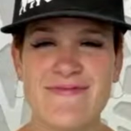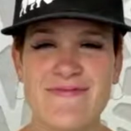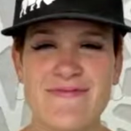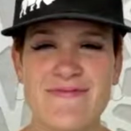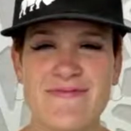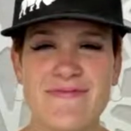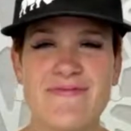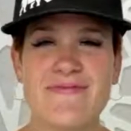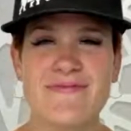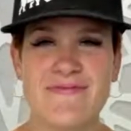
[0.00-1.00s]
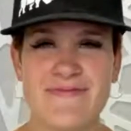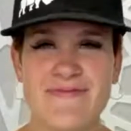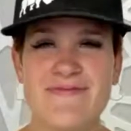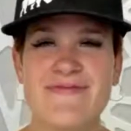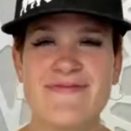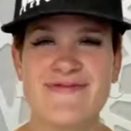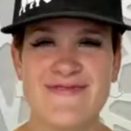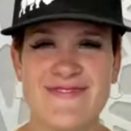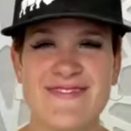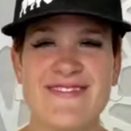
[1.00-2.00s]

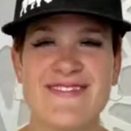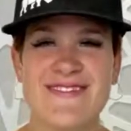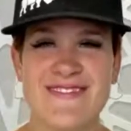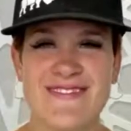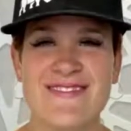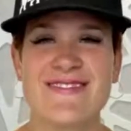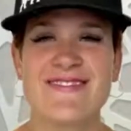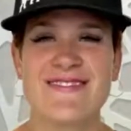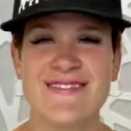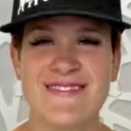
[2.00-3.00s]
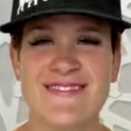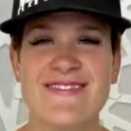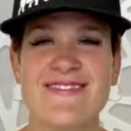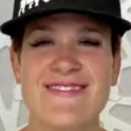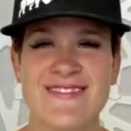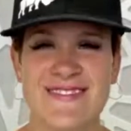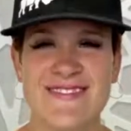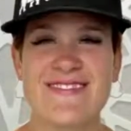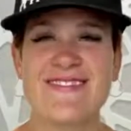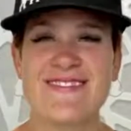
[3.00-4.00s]

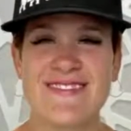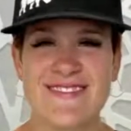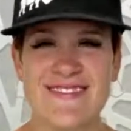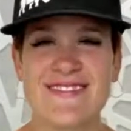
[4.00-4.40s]
(not speaking)